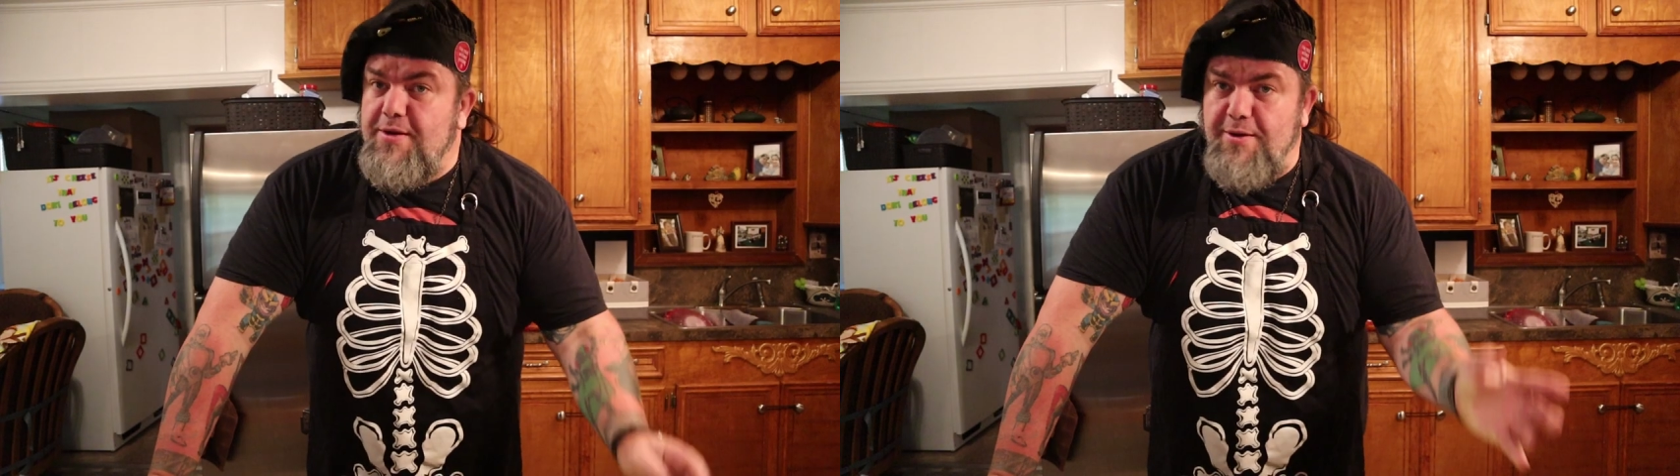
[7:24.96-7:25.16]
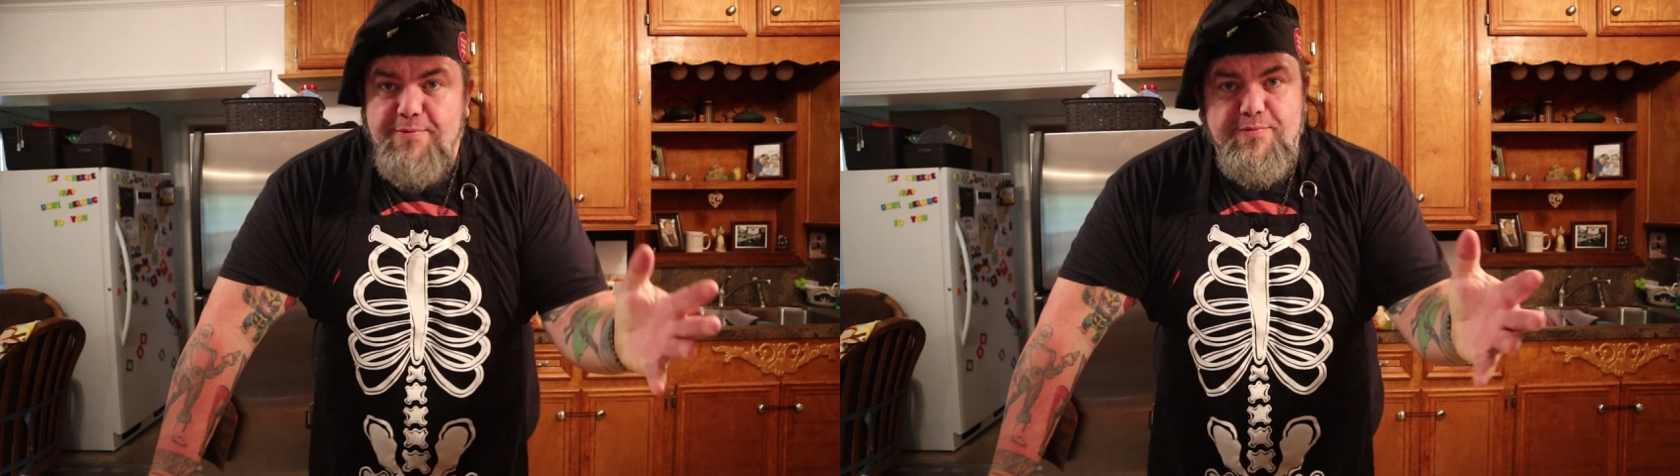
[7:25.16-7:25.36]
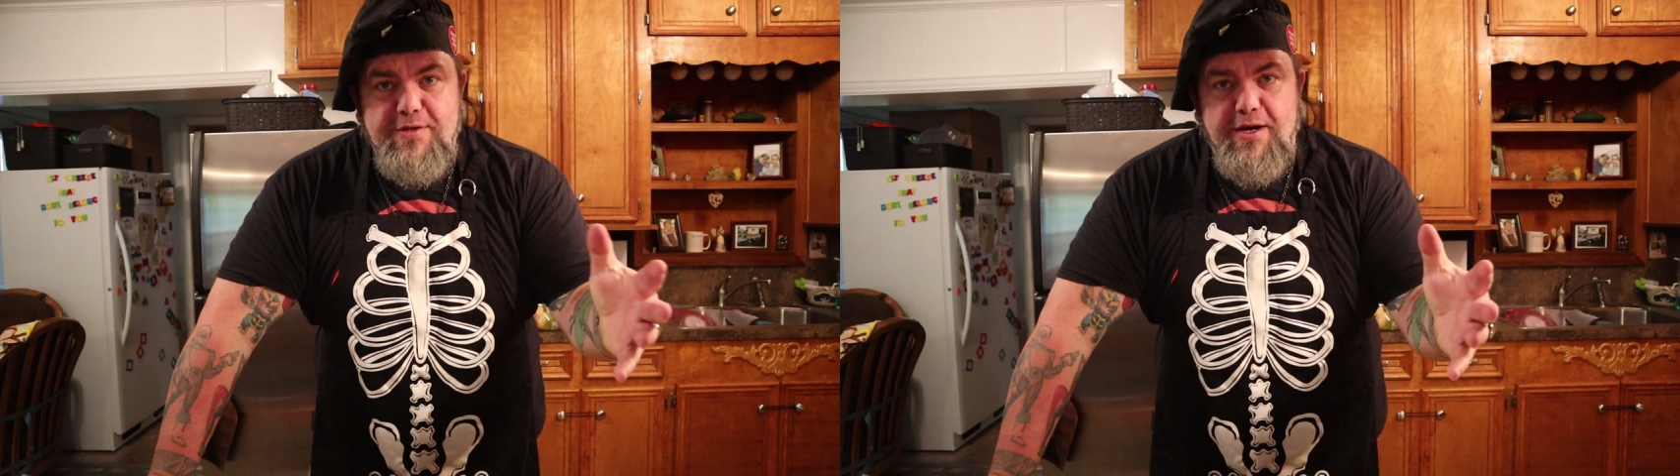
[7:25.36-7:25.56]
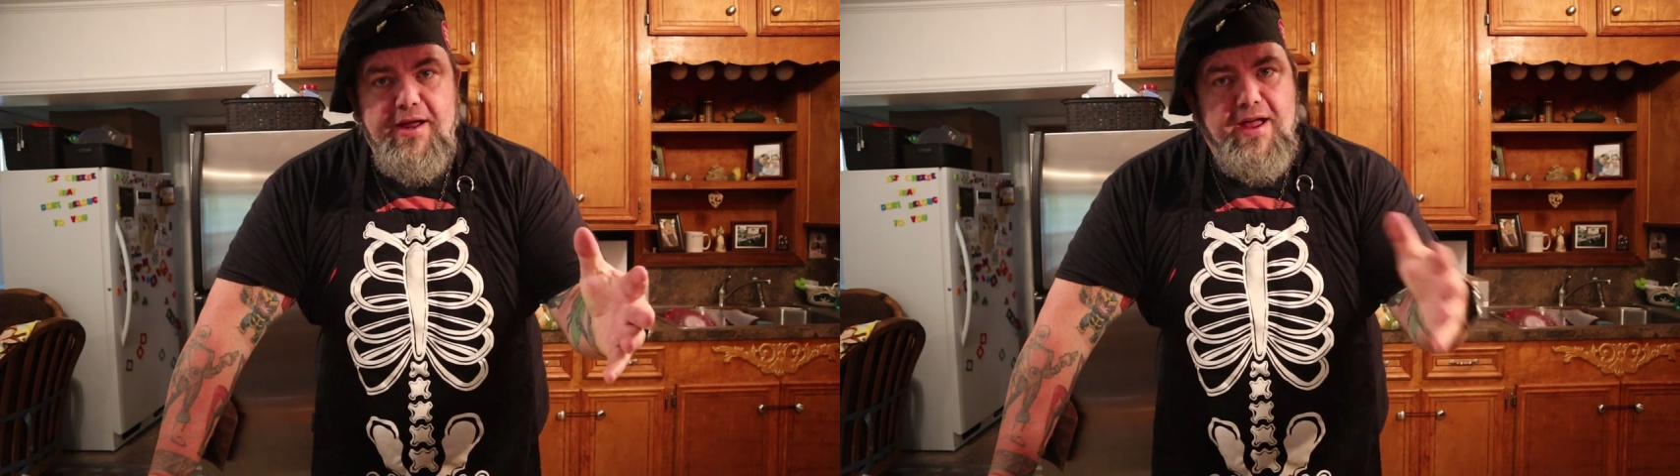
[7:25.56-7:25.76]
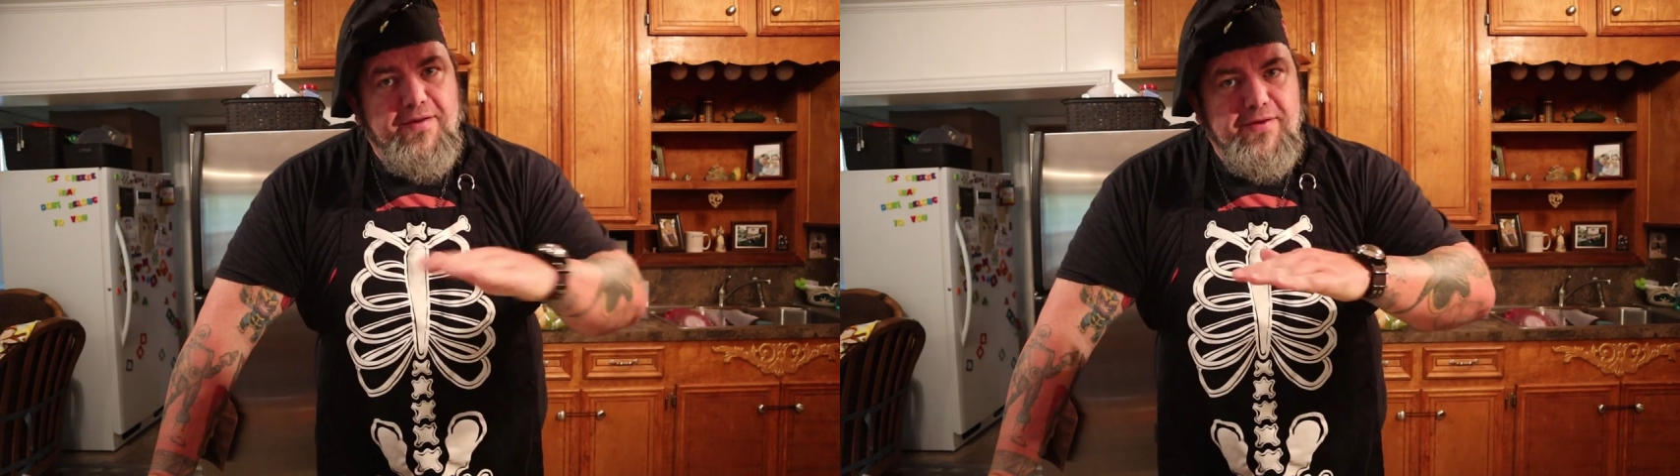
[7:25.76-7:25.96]
So there
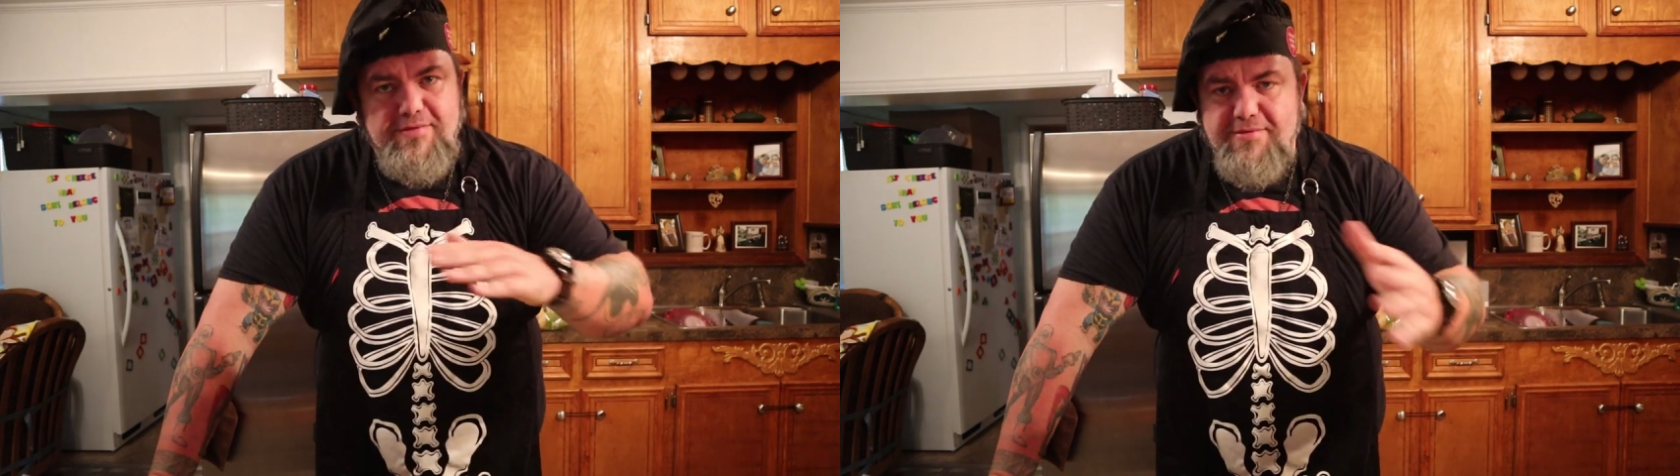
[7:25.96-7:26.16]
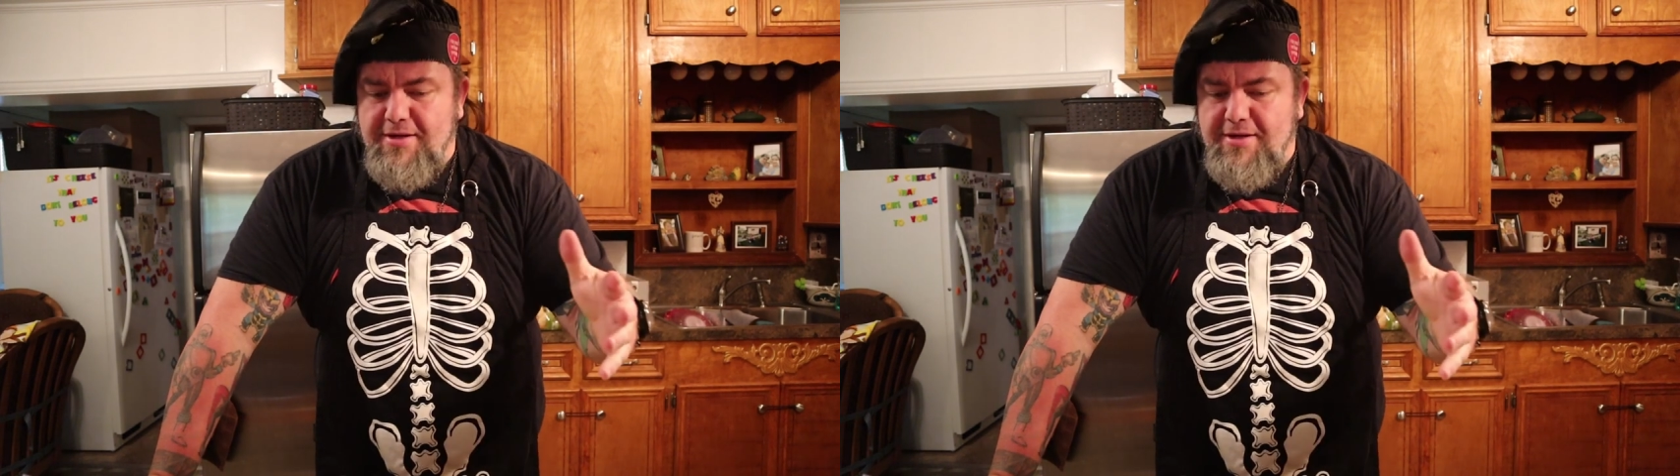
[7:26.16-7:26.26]
you have it.